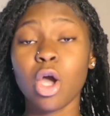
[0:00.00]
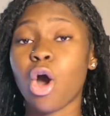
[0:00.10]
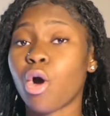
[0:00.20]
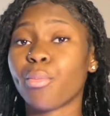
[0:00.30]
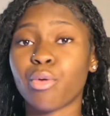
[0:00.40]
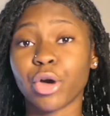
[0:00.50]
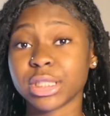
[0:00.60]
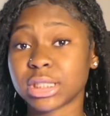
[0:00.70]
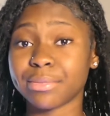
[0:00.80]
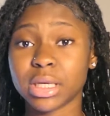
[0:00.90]
on point
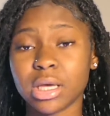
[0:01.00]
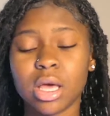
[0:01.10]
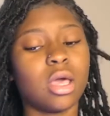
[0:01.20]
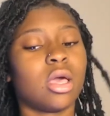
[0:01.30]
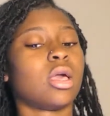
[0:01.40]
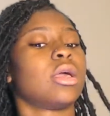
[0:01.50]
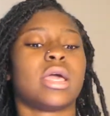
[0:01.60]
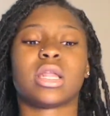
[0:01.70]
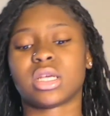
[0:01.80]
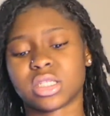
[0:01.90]
to me,
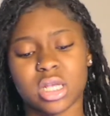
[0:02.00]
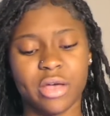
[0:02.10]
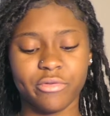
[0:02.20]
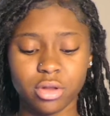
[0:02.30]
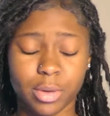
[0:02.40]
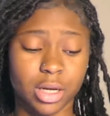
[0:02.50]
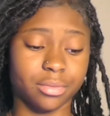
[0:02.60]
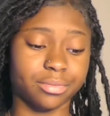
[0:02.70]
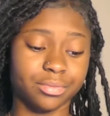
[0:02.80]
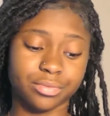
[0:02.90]
and that's just how I feel about it.
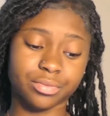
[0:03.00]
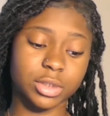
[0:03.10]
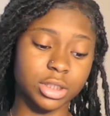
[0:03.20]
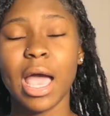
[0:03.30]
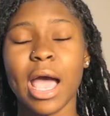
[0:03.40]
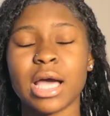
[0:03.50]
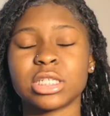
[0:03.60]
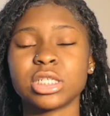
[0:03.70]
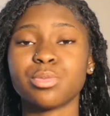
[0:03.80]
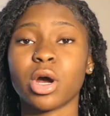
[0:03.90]
I
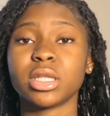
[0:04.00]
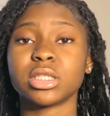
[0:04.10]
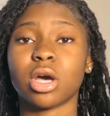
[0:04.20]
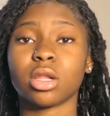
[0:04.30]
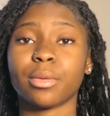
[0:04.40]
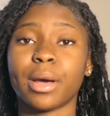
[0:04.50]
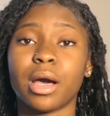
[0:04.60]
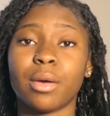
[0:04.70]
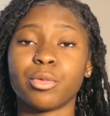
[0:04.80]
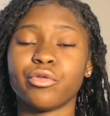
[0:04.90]
just partly talked
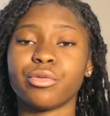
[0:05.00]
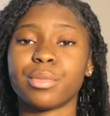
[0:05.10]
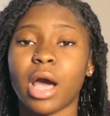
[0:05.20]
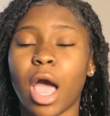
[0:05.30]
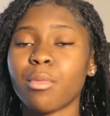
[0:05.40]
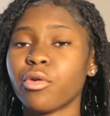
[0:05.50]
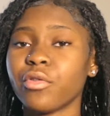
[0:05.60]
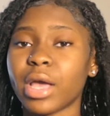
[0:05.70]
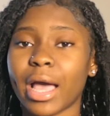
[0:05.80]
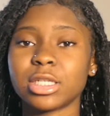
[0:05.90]
about iMovie, but
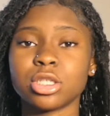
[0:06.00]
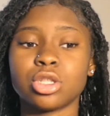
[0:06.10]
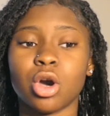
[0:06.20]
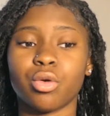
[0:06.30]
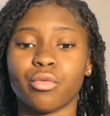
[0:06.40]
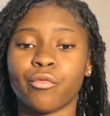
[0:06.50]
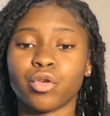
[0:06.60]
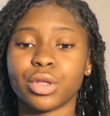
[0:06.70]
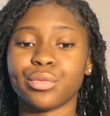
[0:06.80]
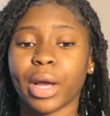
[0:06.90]
iMovie I just don't
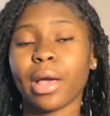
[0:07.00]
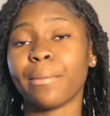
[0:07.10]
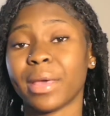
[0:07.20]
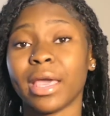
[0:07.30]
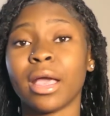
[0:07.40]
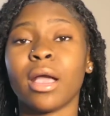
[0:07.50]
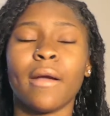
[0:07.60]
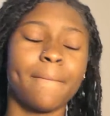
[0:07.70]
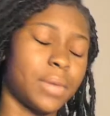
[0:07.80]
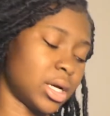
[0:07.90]
fully recommend
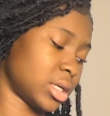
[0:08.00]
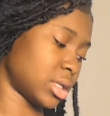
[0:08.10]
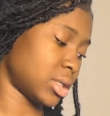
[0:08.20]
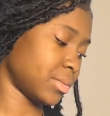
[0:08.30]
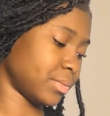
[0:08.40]
because